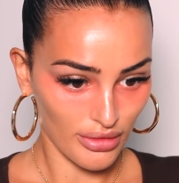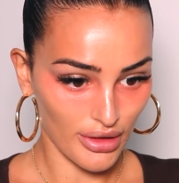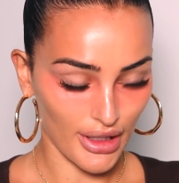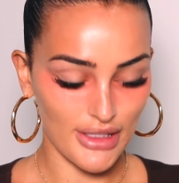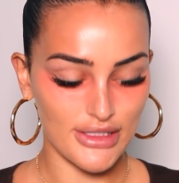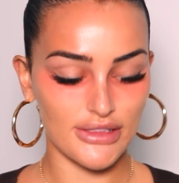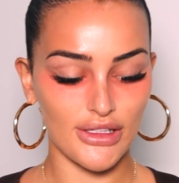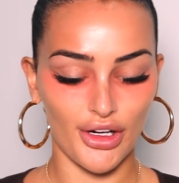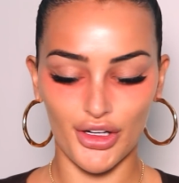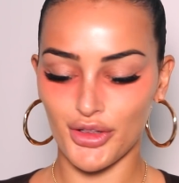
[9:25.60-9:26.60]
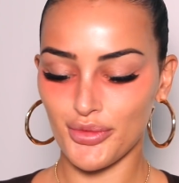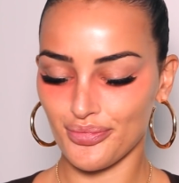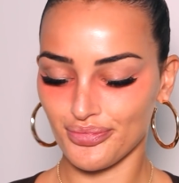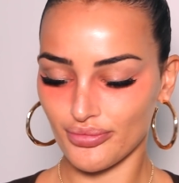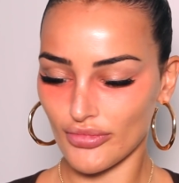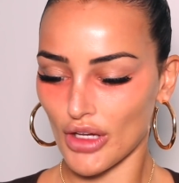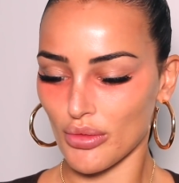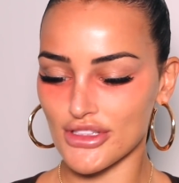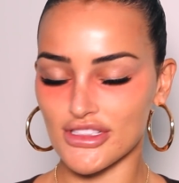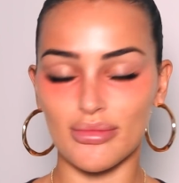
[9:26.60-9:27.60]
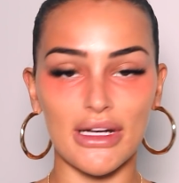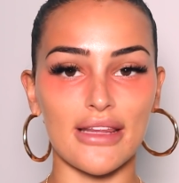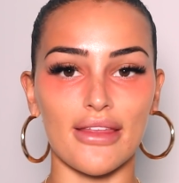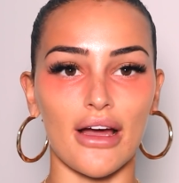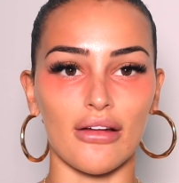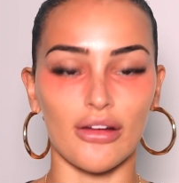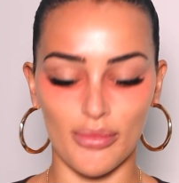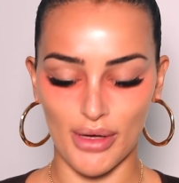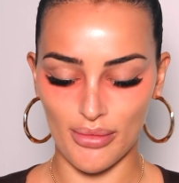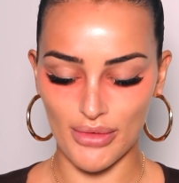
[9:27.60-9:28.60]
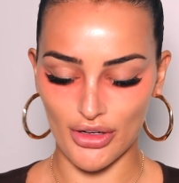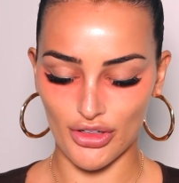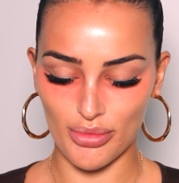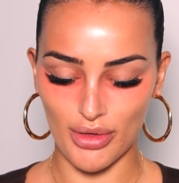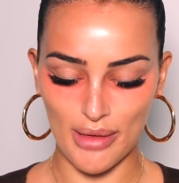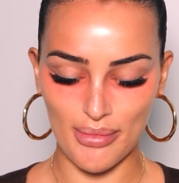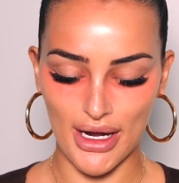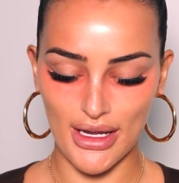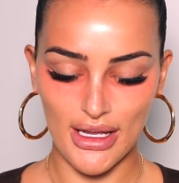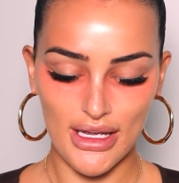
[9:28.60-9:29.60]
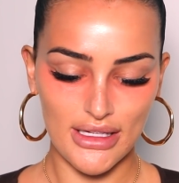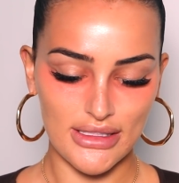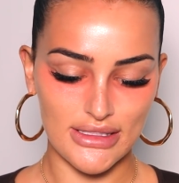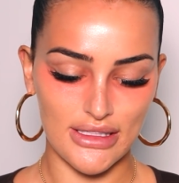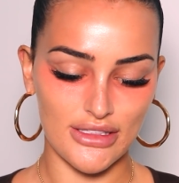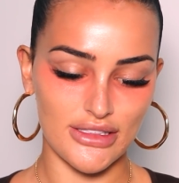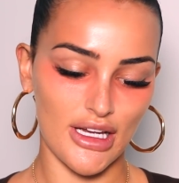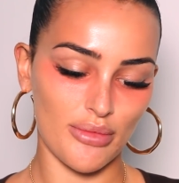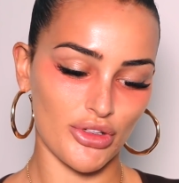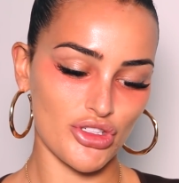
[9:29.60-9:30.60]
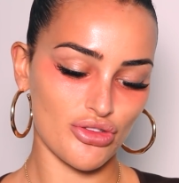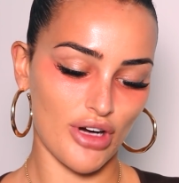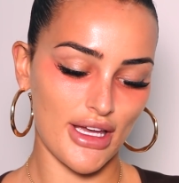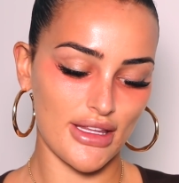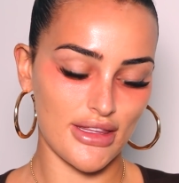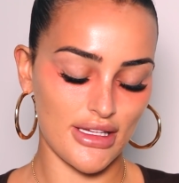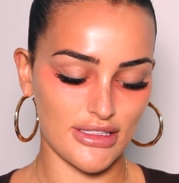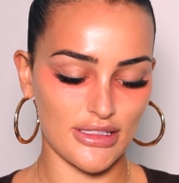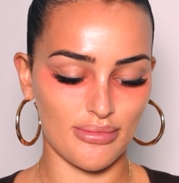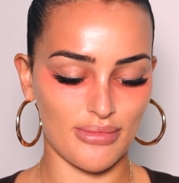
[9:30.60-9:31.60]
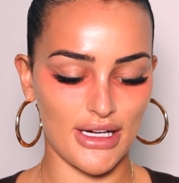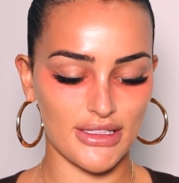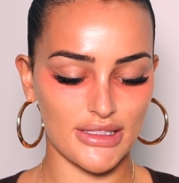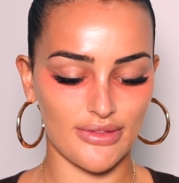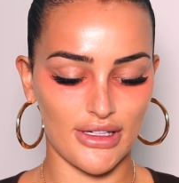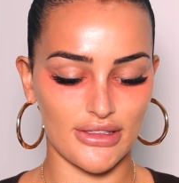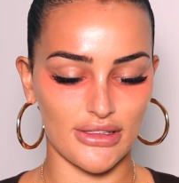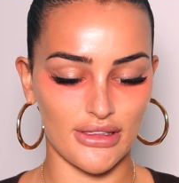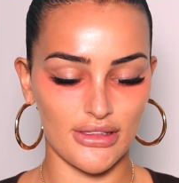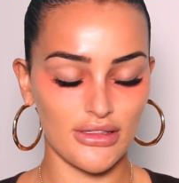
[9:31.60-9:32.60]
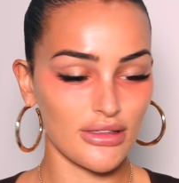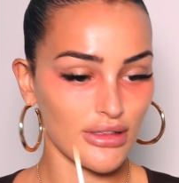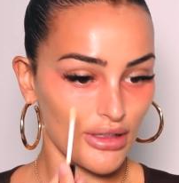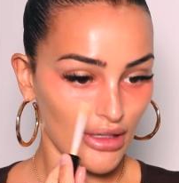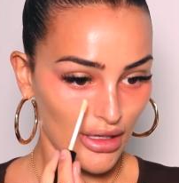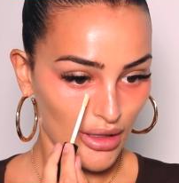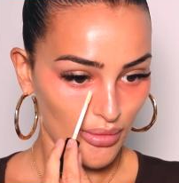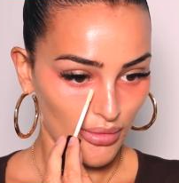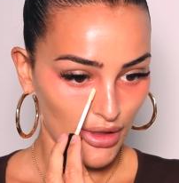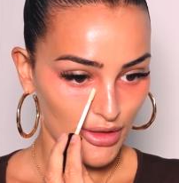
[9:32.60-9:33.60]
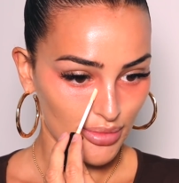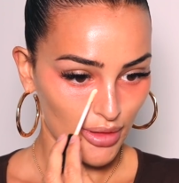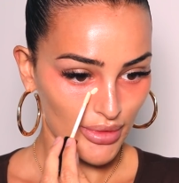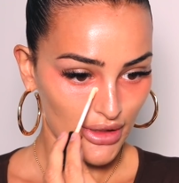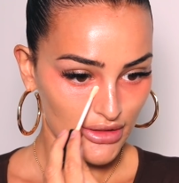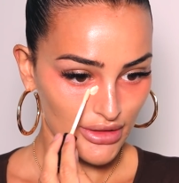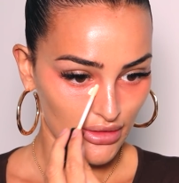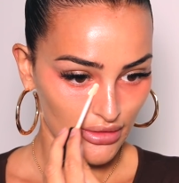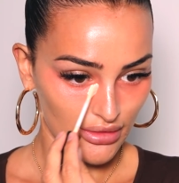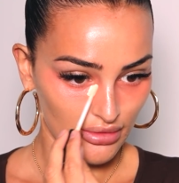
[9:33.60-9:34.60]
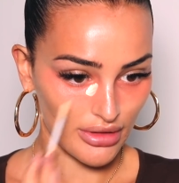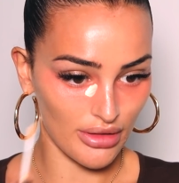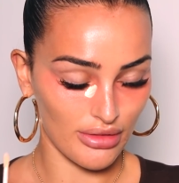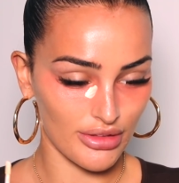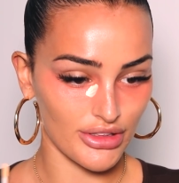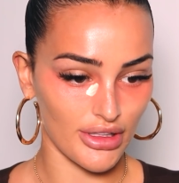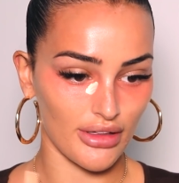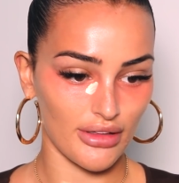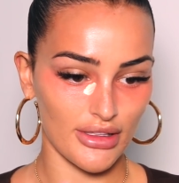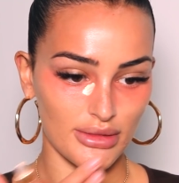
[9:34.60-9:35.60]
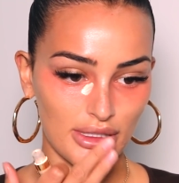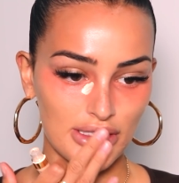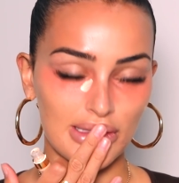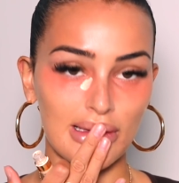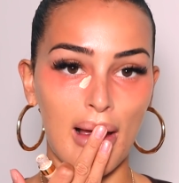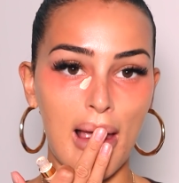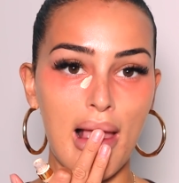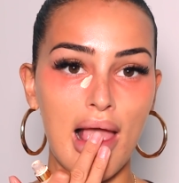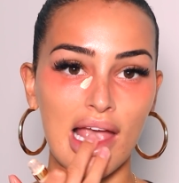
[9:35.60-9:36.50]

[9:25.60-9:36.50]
Okay, so once I've blended that out a little bit, I'm now going to apply my concealer. So yeah, I'm going to try this Max Factor. It's probably a 2... Oh shit, that's way too light.